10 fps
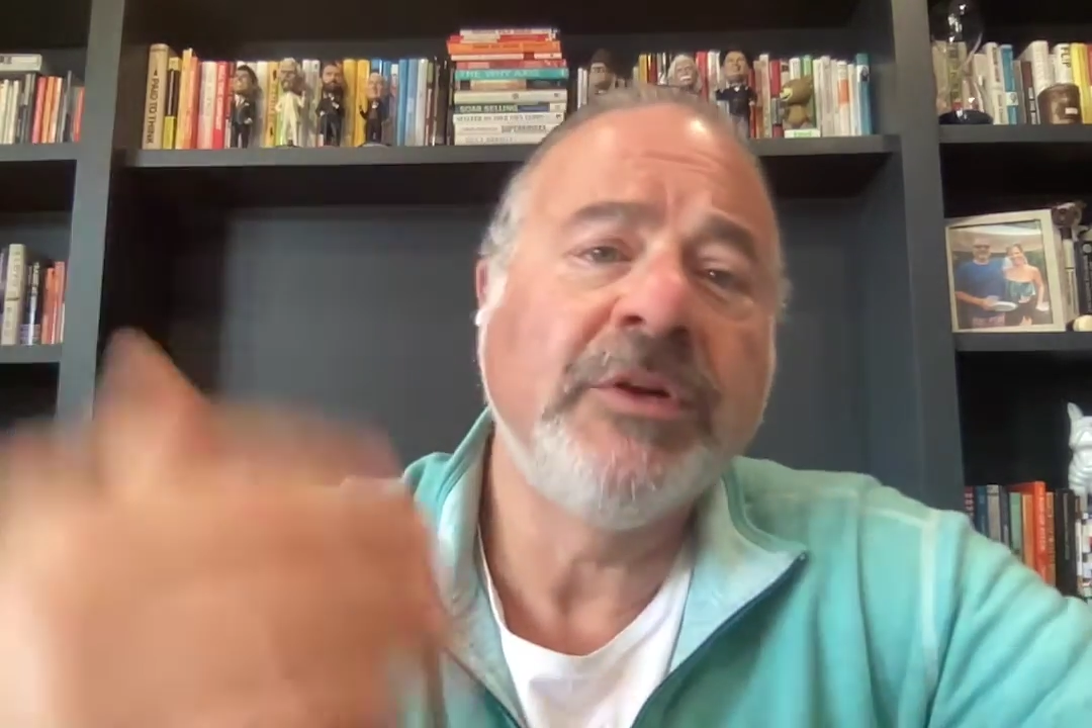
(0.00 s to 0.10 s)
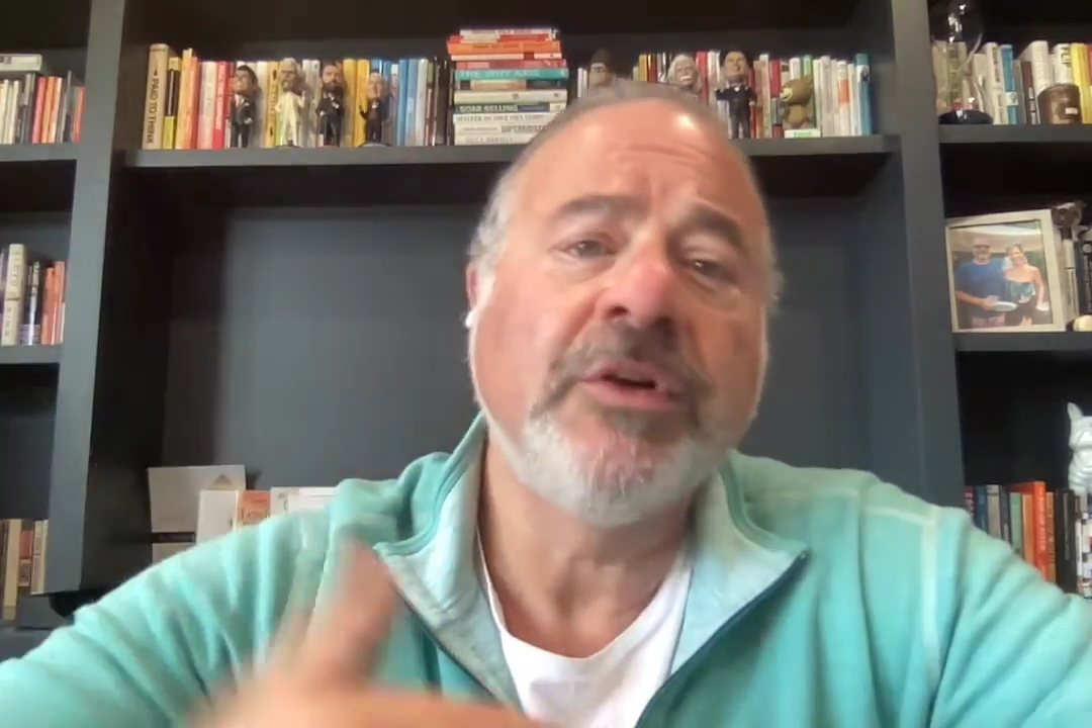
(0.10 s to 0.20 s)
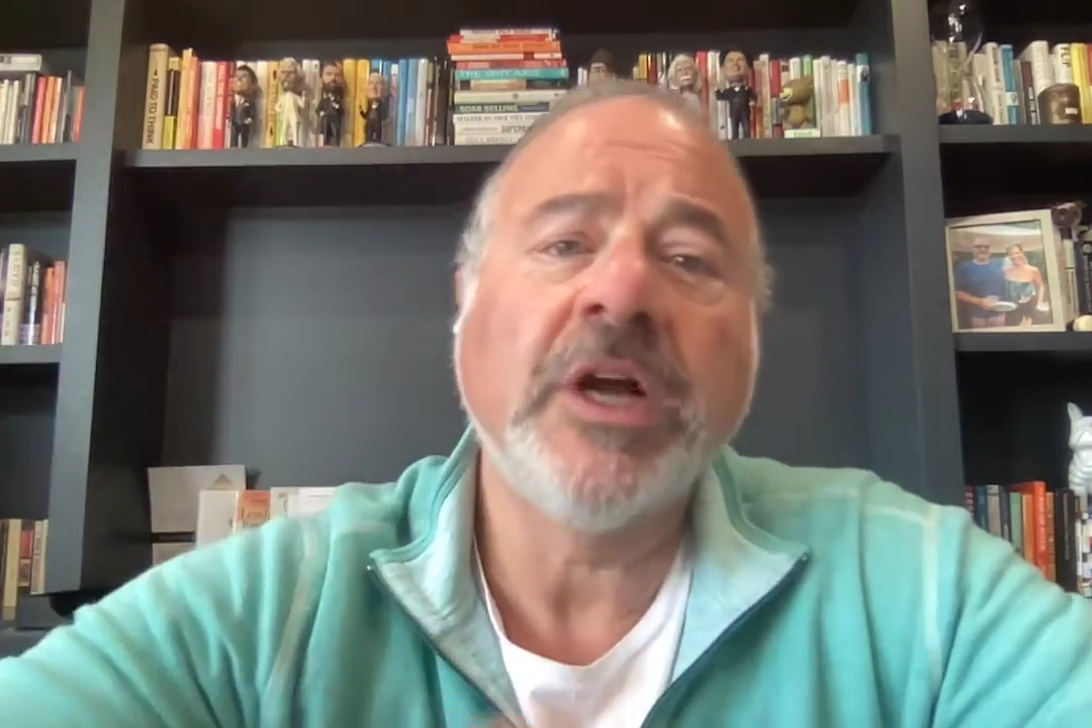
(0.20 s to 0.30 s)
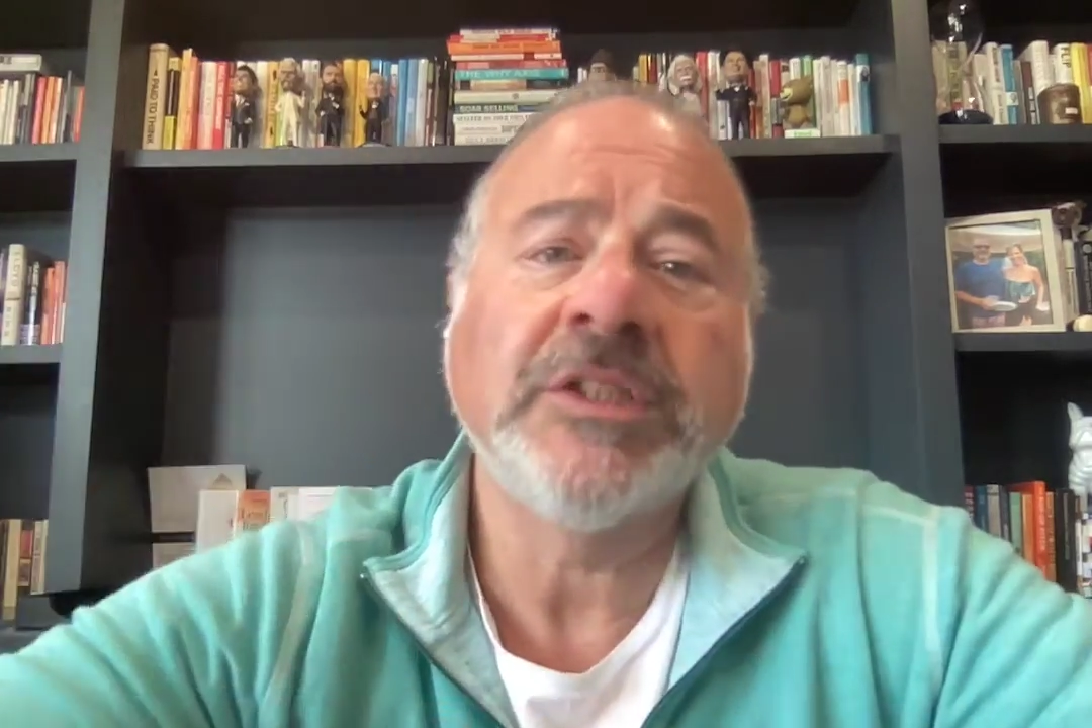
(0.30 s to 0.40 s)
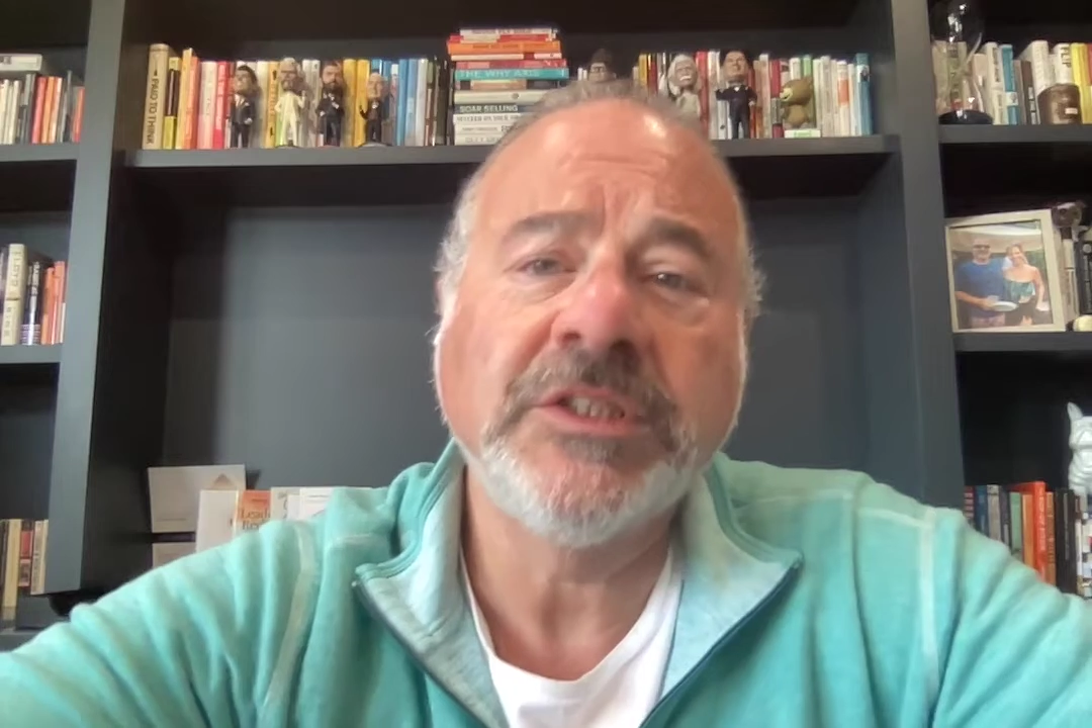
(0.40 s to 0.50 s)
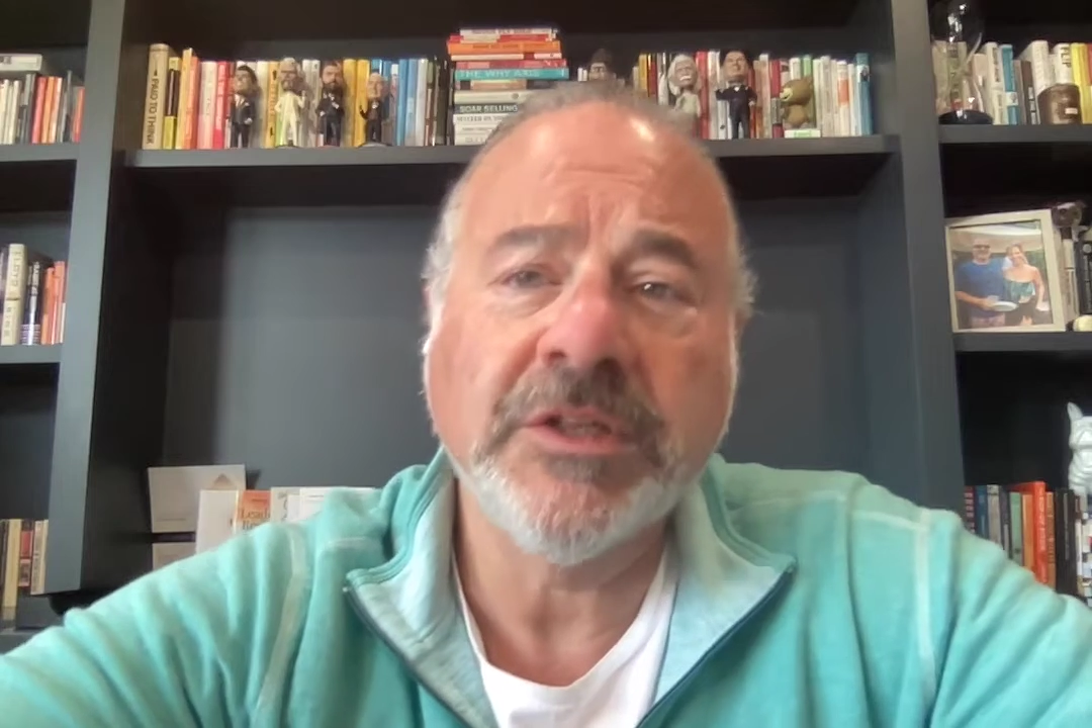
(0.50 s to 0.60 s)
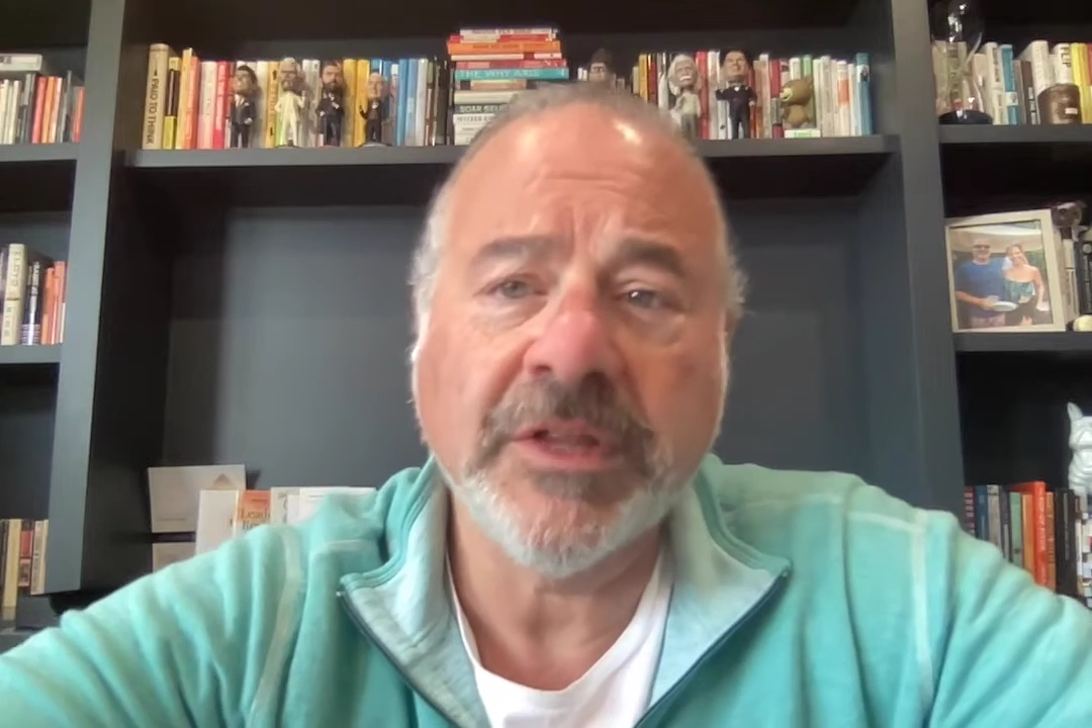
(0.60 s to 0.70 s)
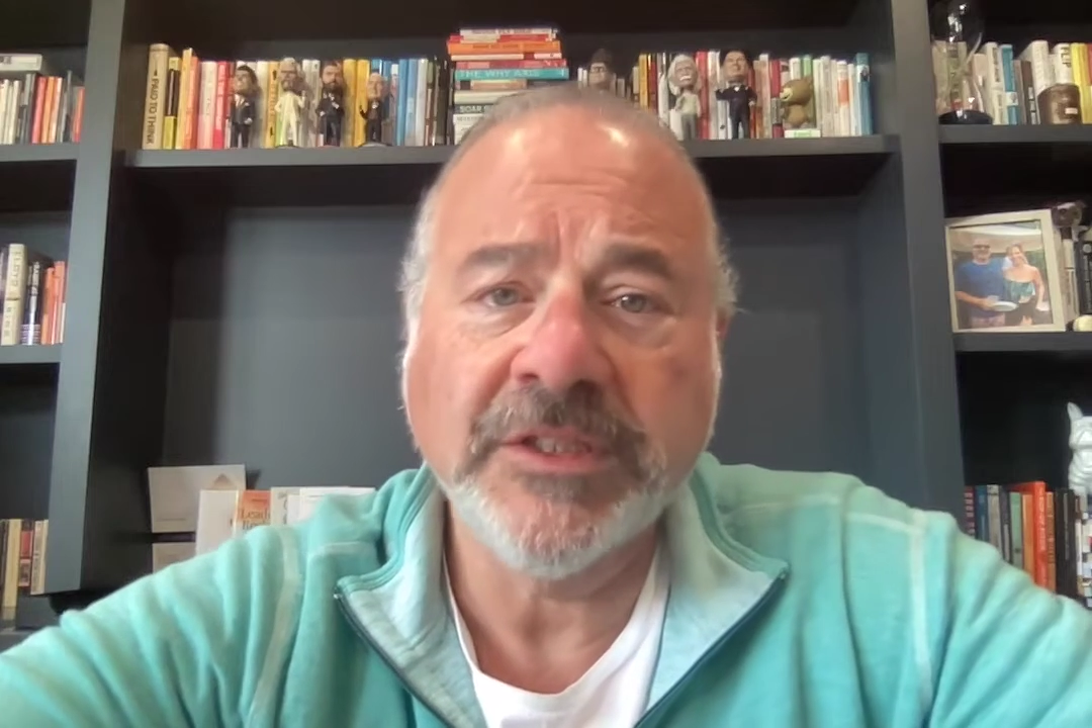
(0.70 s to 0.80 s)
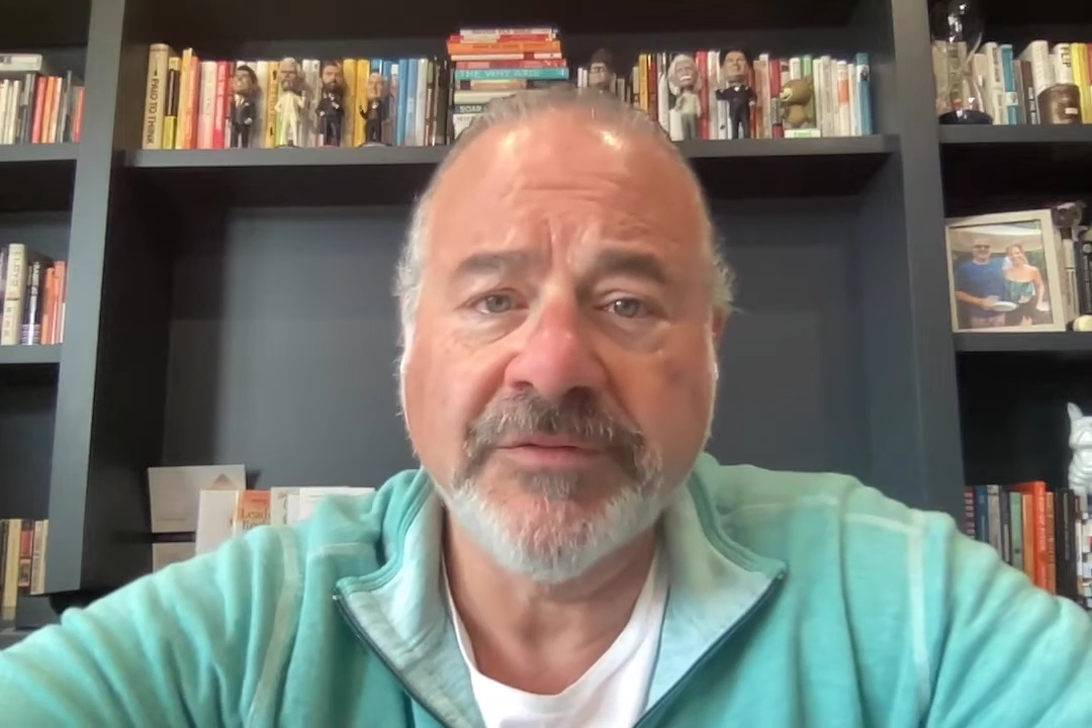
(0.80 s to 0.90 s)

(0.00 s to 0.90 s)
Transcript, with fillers: introductions and things